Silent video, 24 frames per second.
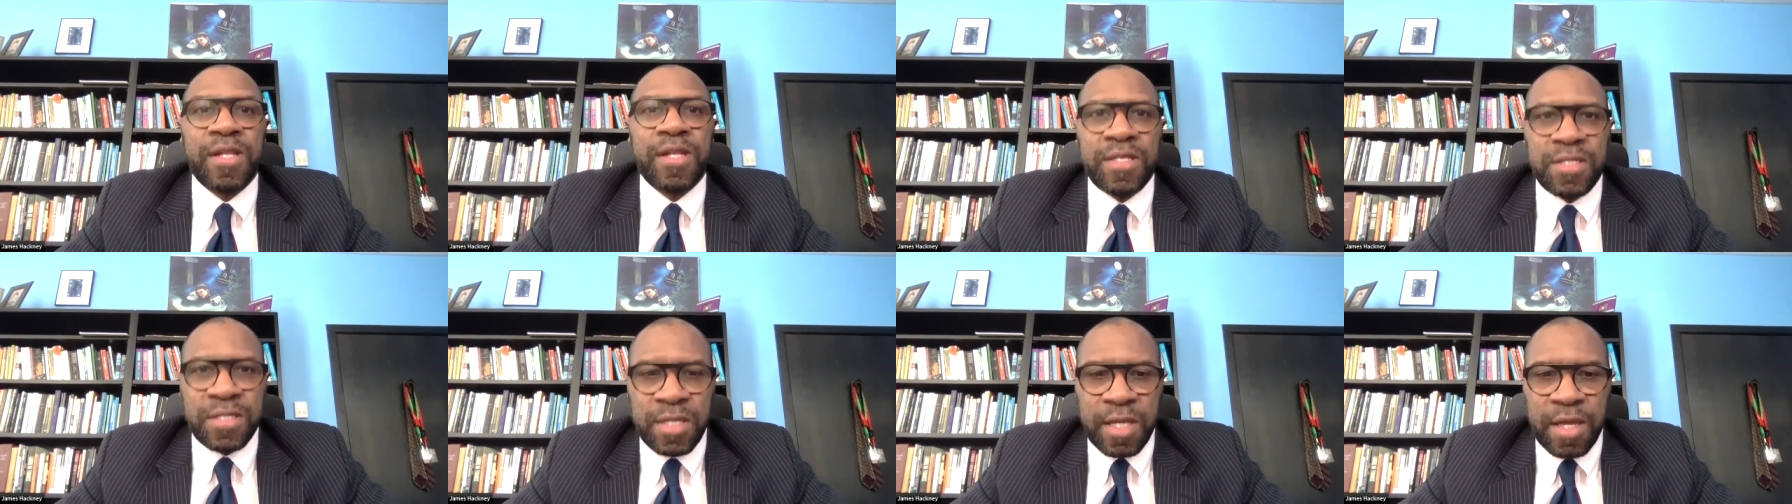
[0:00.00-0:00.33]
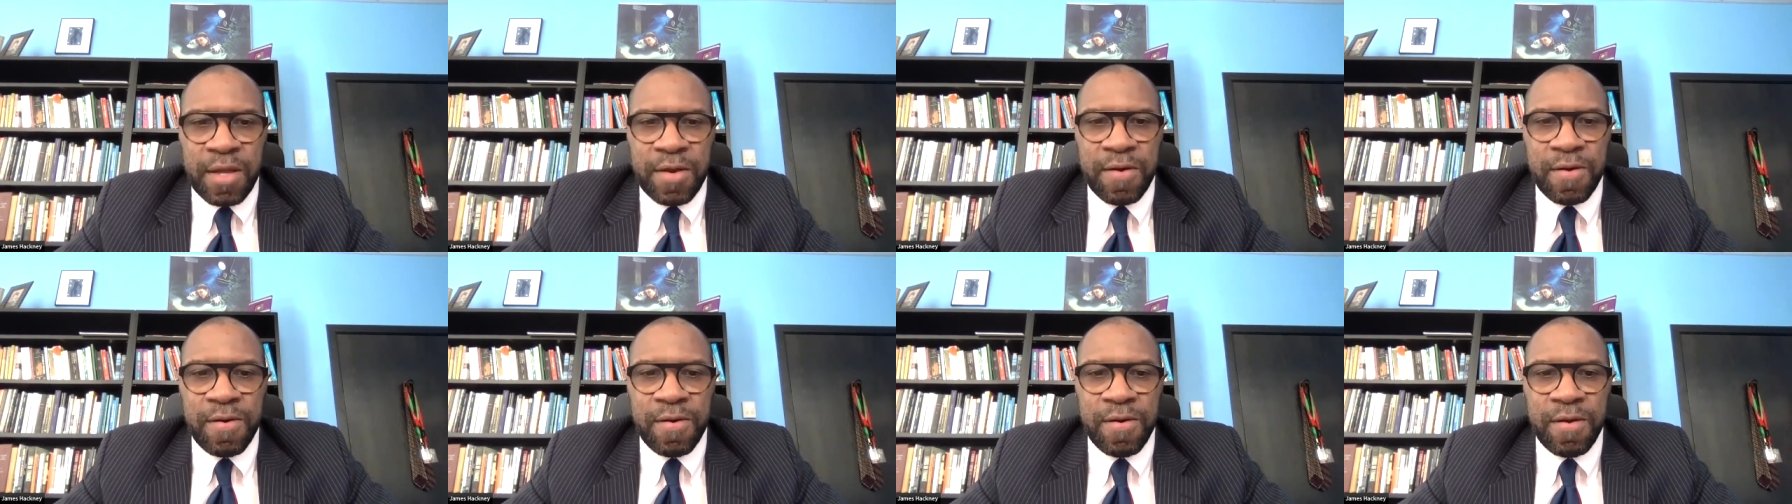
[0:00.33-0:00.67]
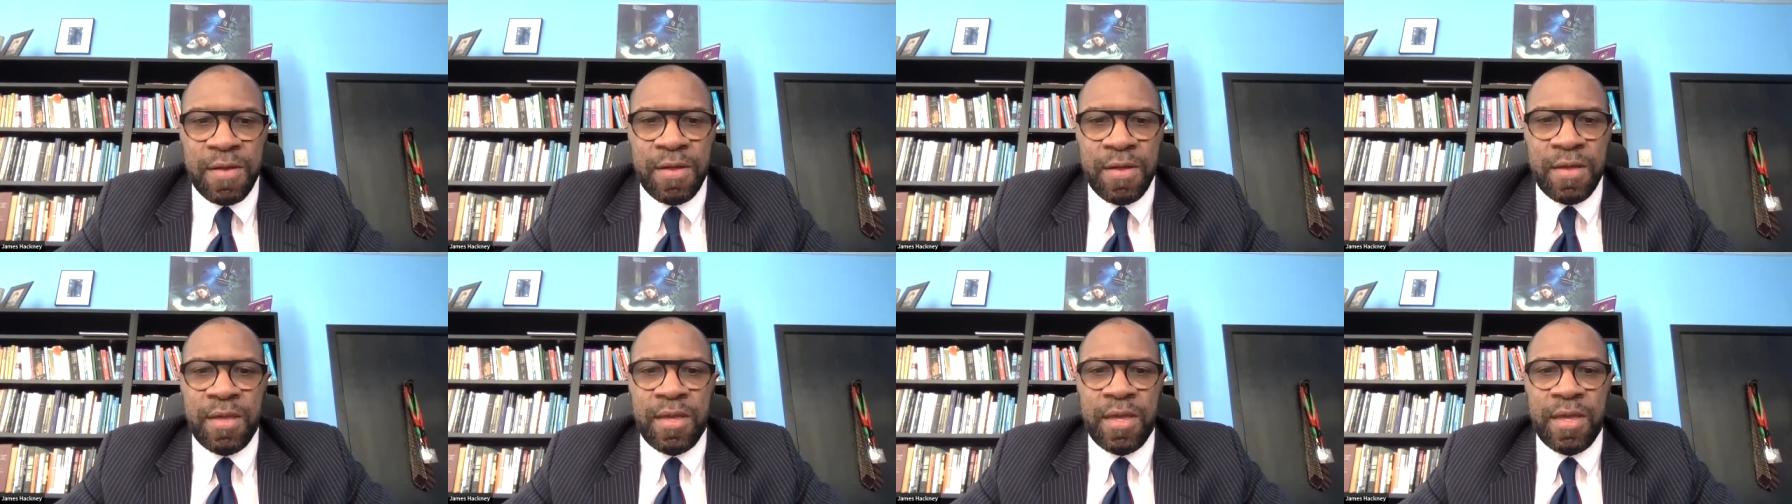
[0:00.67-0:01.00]
Center
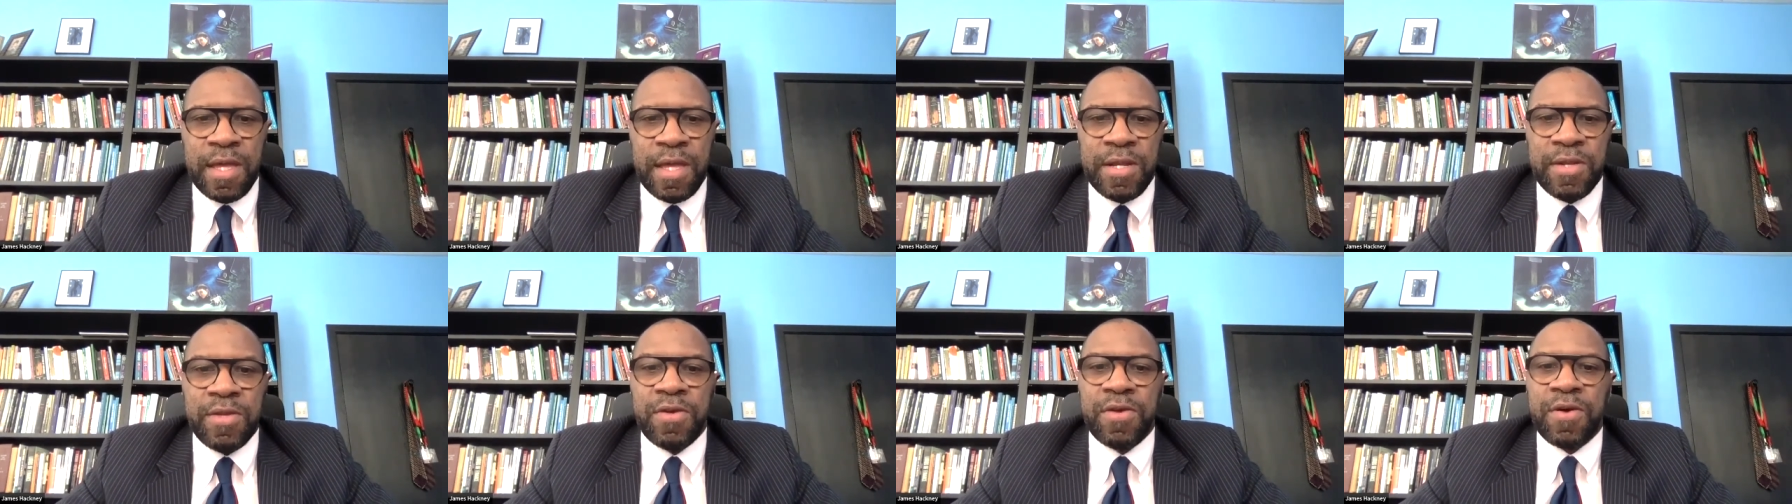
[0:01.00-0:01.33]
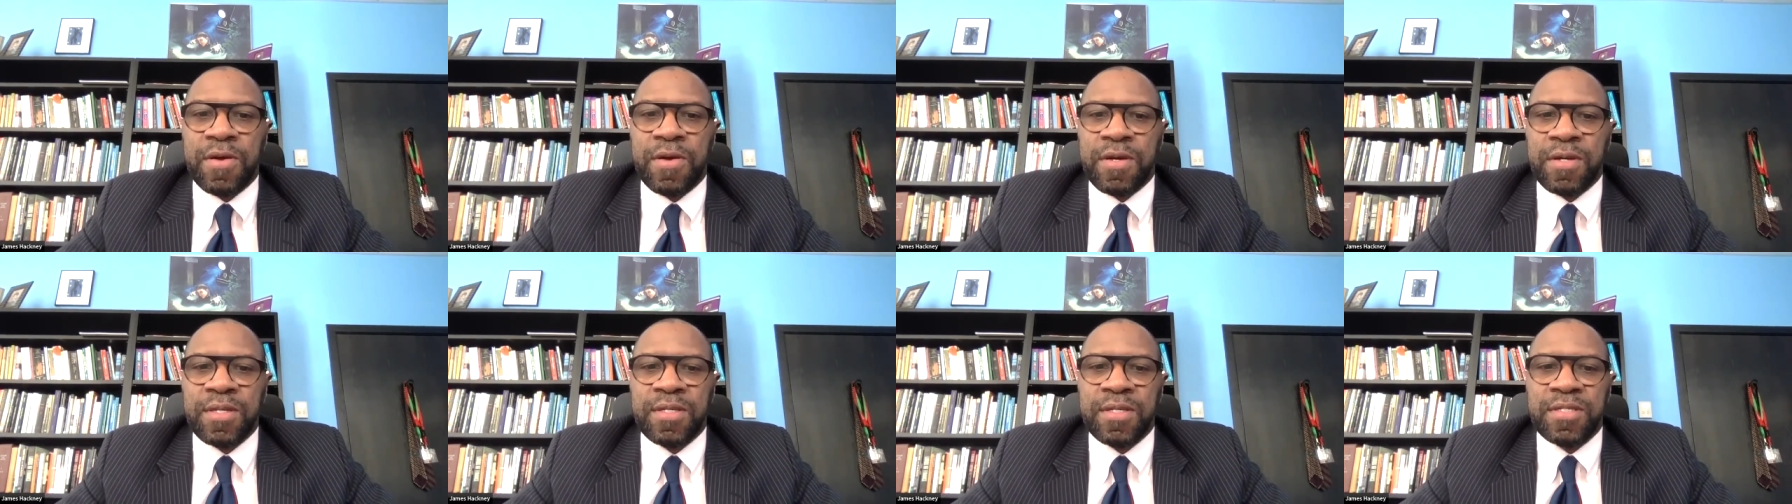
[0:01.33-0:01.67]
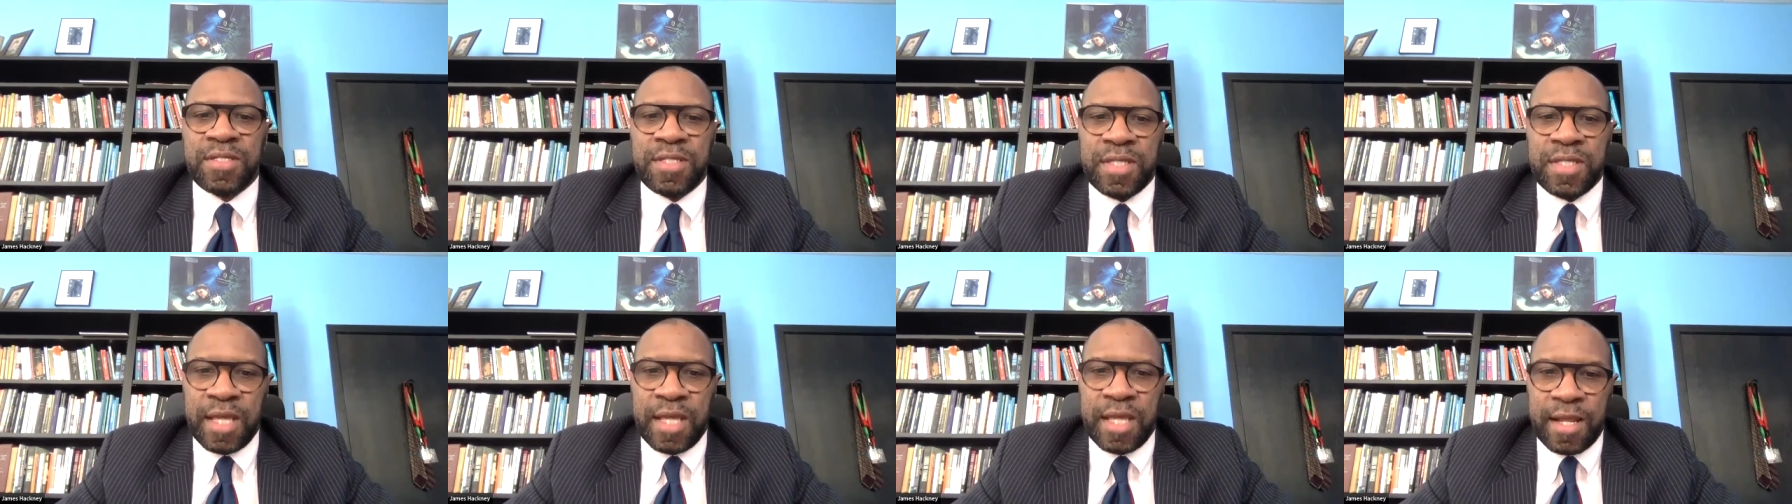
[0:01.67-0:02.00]
in New York
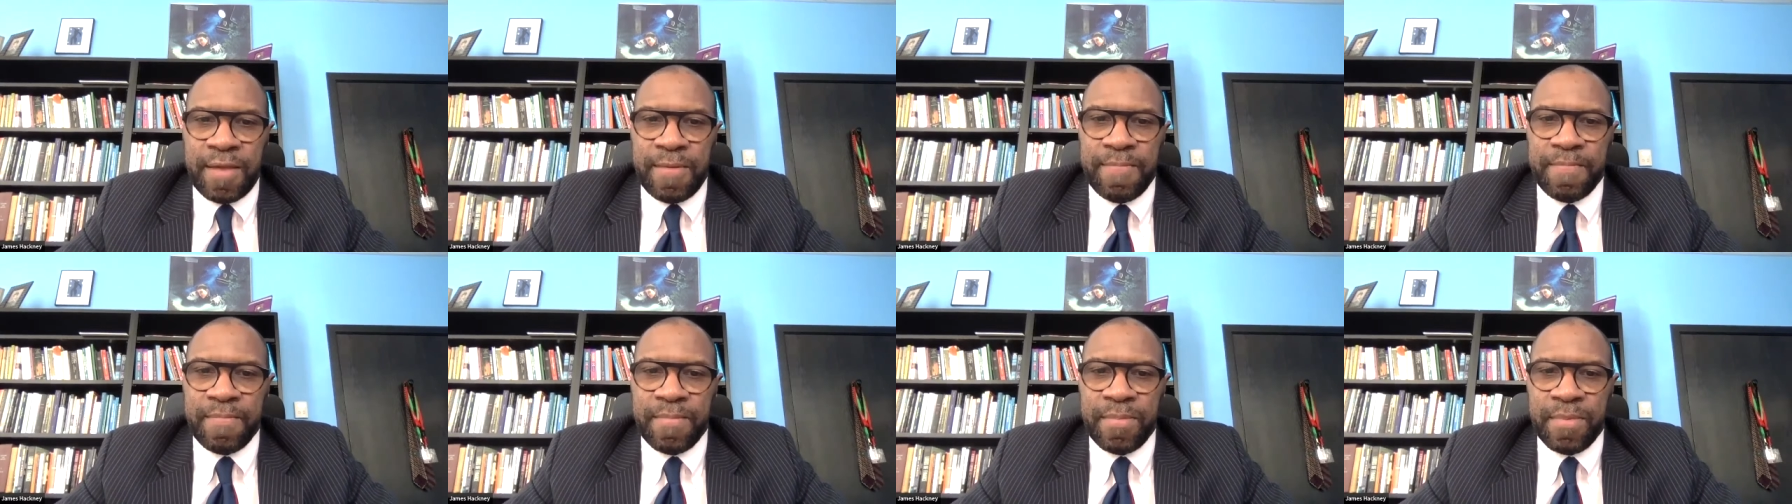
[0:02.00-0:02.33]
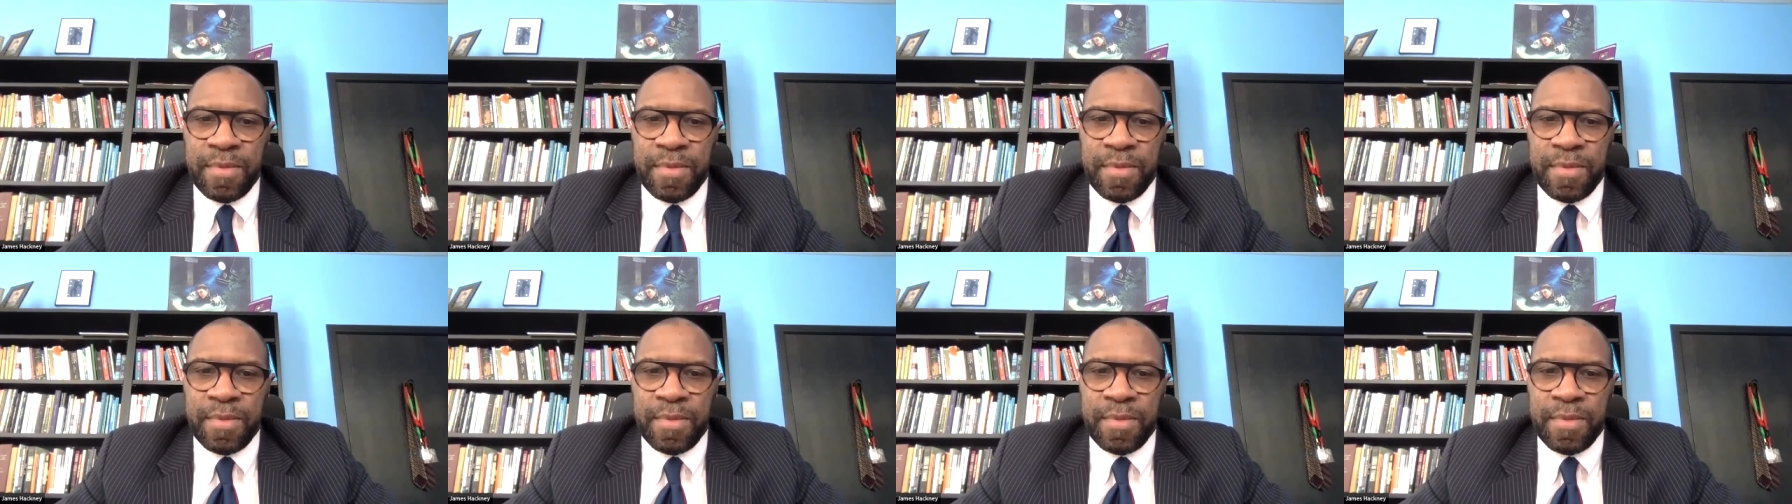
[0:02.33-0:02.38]
City,